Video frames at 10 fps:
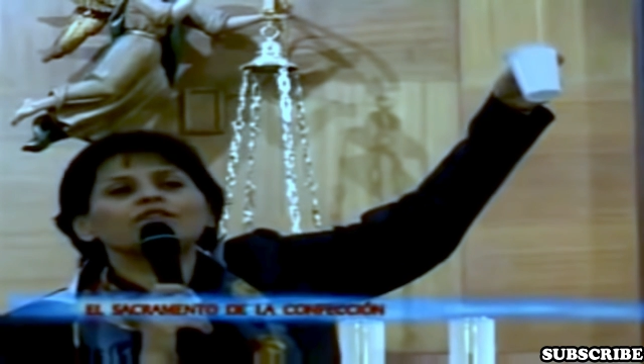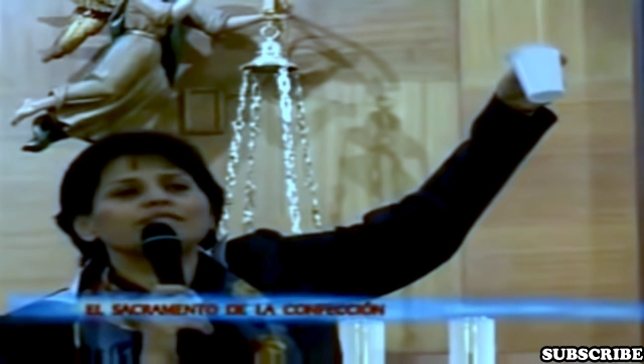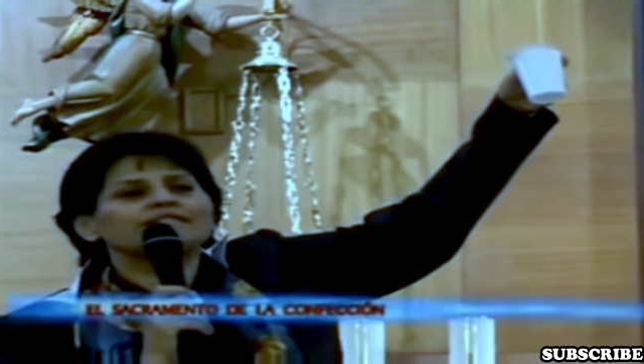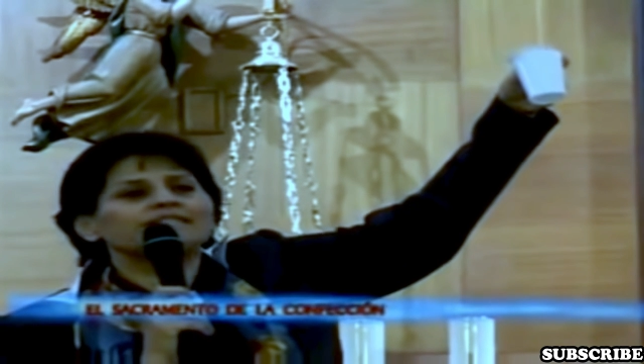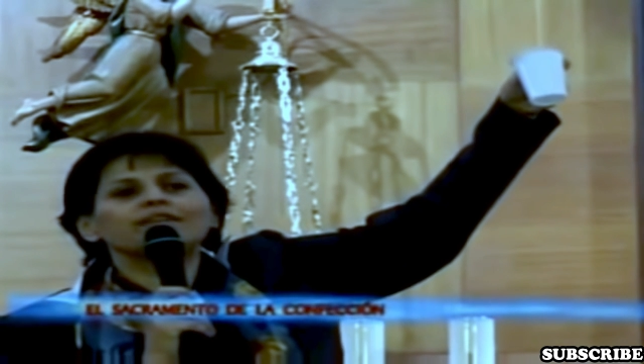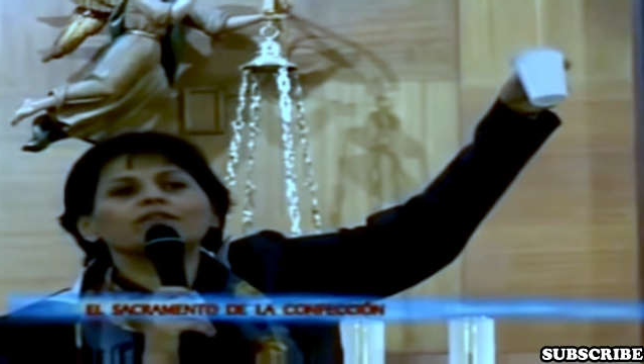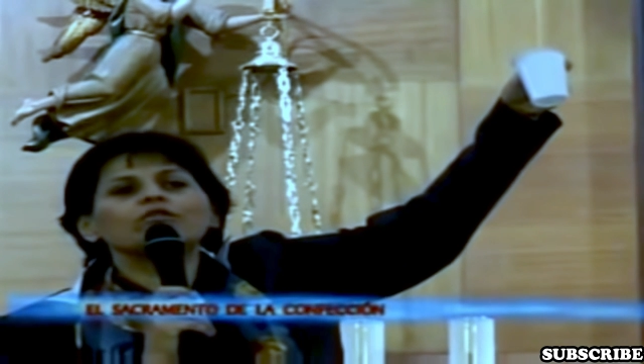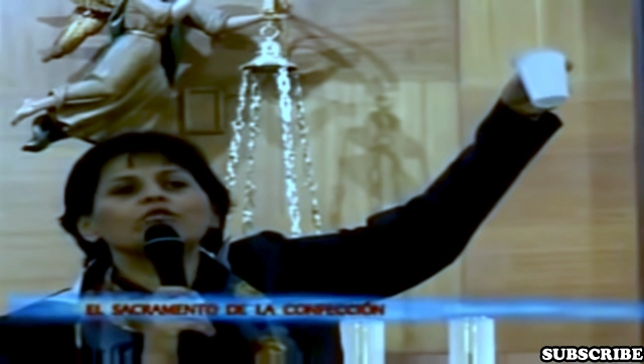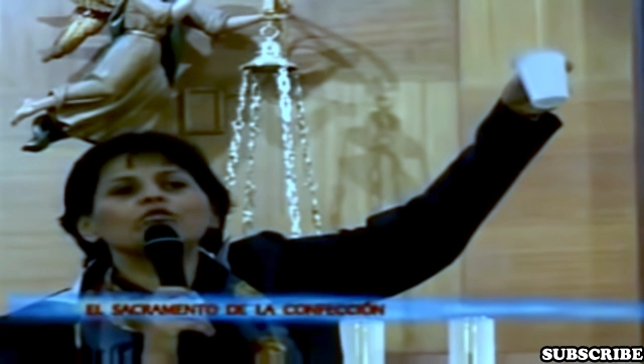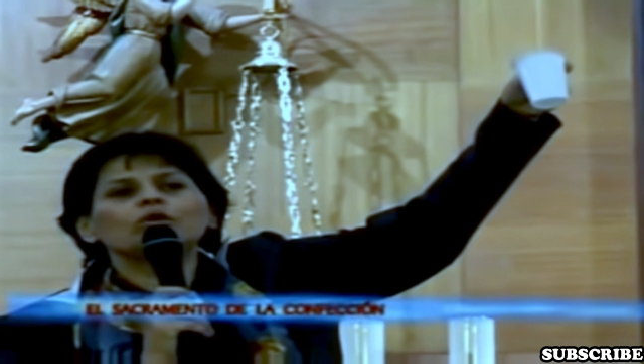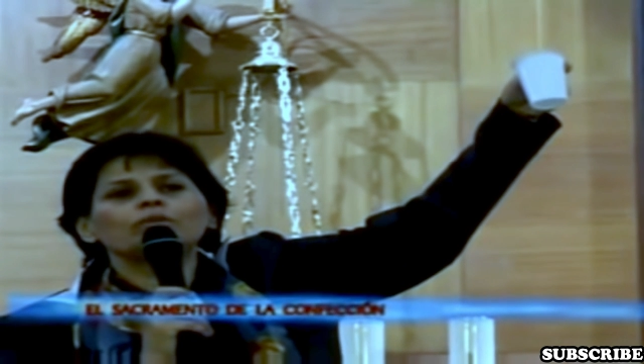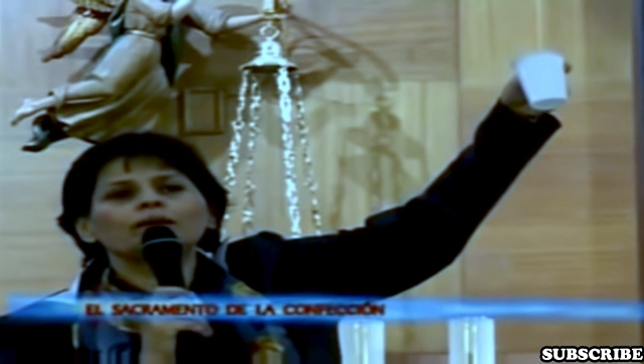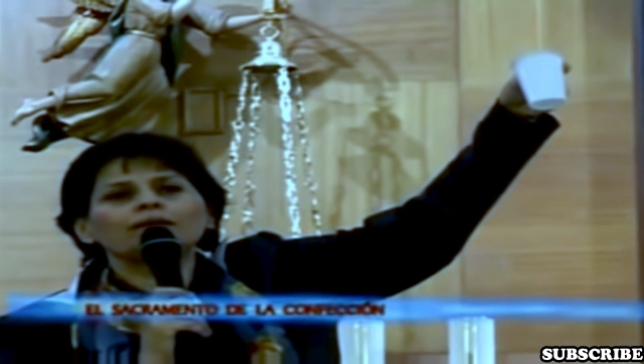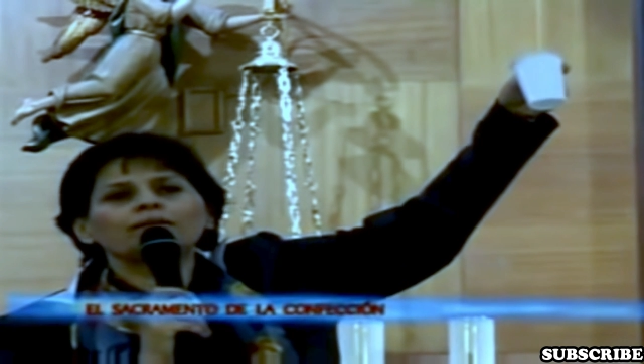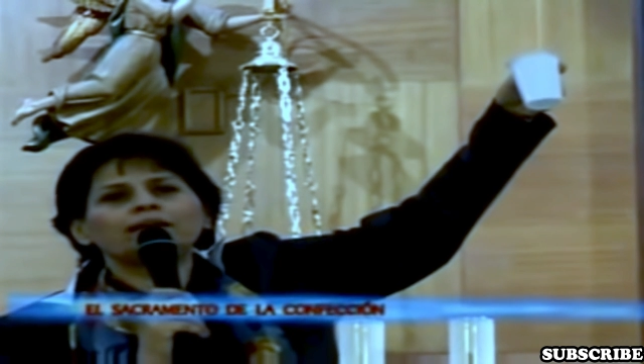And he will tell you this
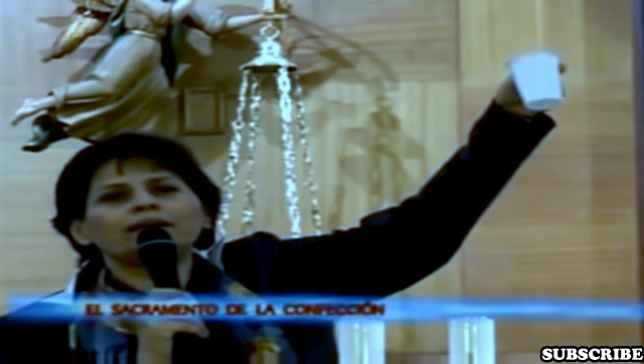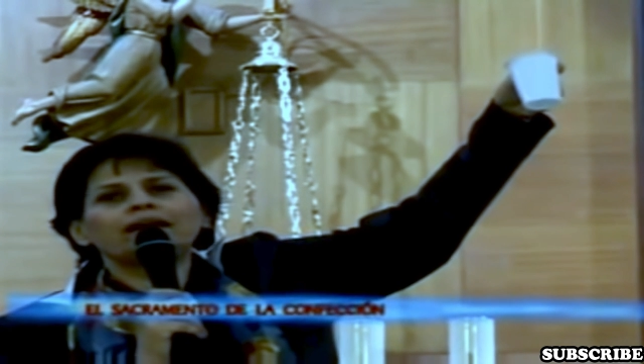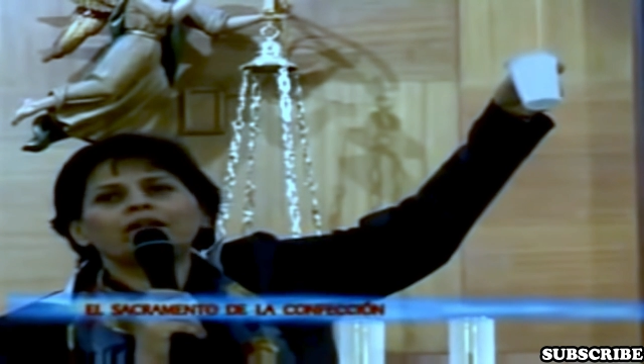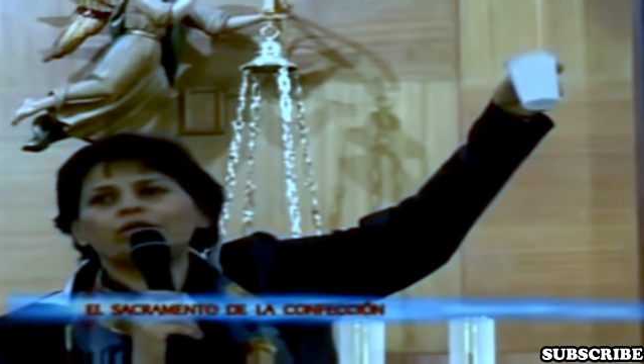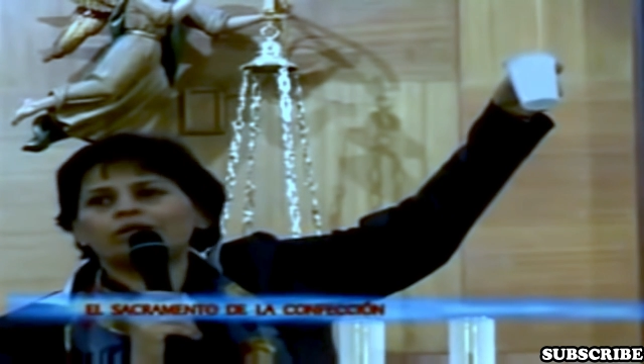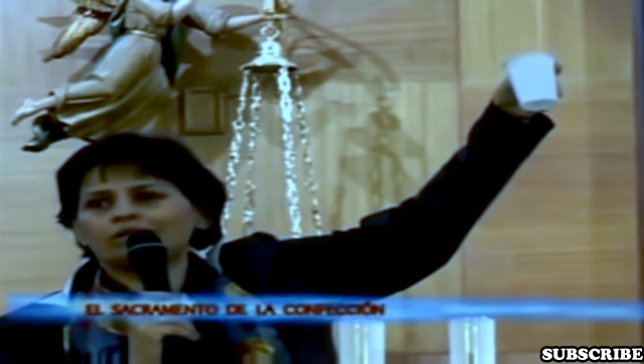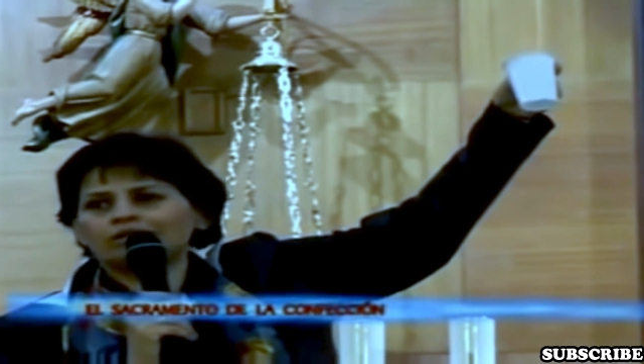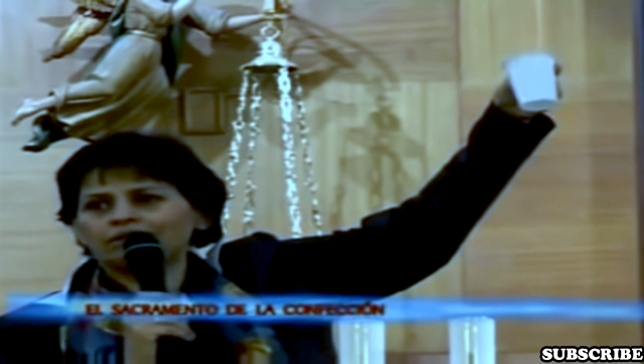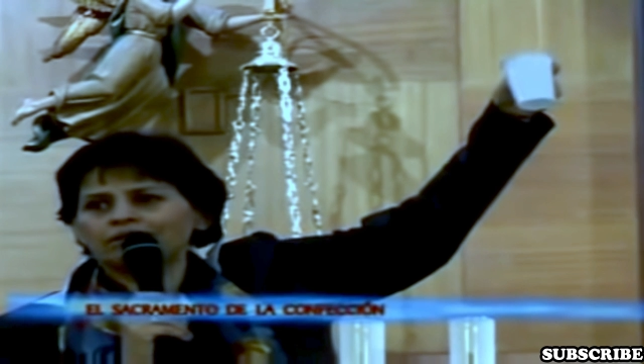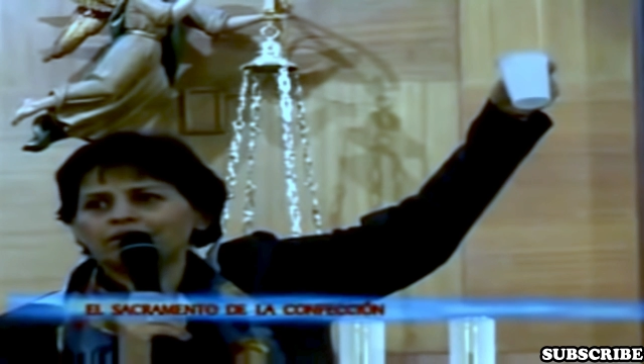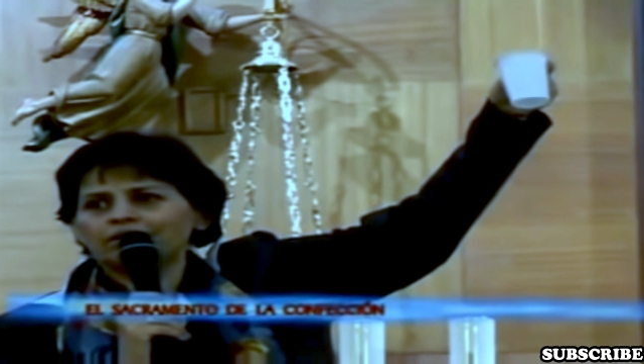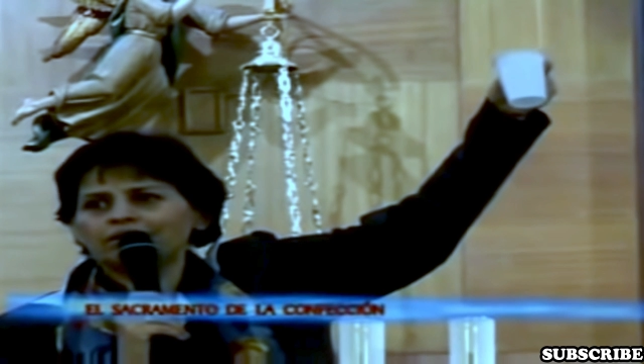because he's not stupid.